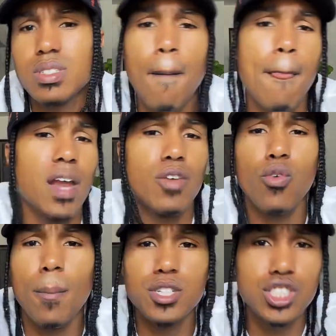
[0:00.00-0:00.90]
Resistance
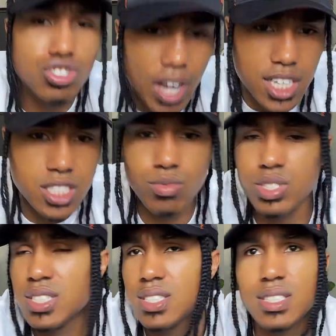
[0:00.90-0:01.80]
comes in the form of
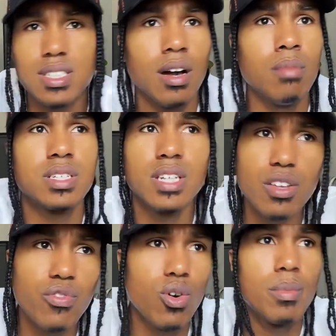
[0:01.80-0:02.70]
distraction.
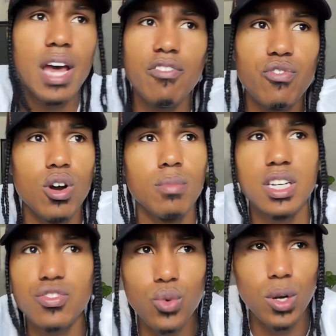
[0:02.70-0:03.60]
Resistance comes in this
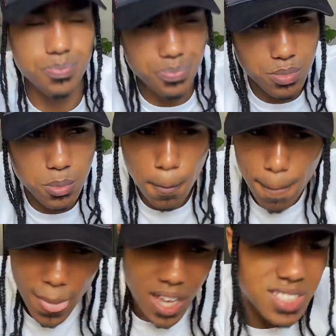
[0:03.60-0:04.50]
form, that form, this
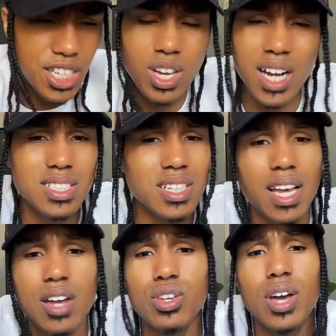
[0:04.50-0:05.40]
form.
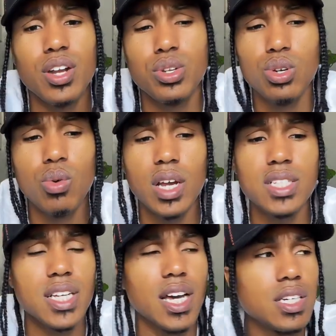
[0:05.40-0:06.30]
So you got to sit down and
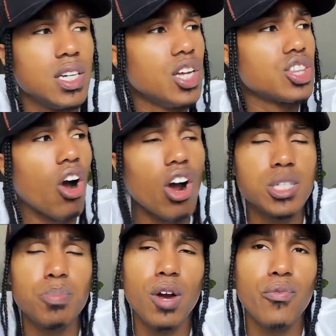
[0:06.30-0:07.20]
you got to do your work. He
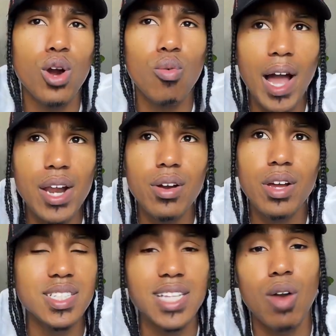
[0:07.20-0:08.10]
said, the hardest
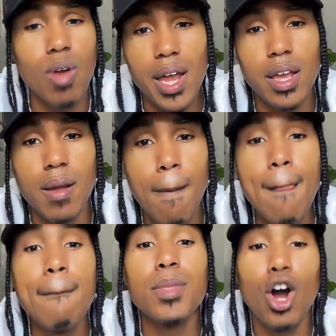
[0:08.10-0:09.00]
part for a writer is
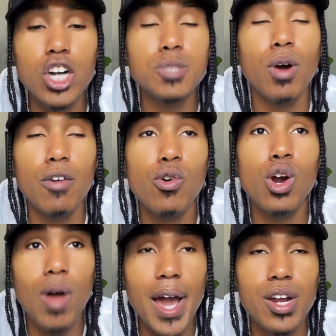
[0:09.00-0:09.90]
not writing.
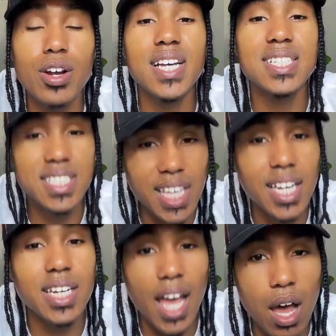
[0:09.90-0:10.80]
The hardest part for a
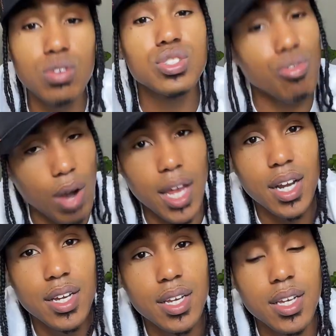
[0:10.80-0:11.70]
writer is sitting
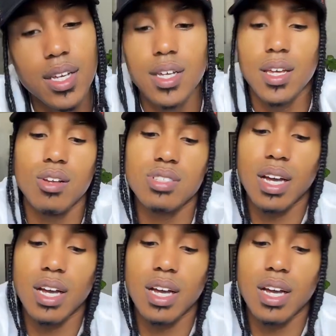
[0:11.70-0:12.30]
down to write.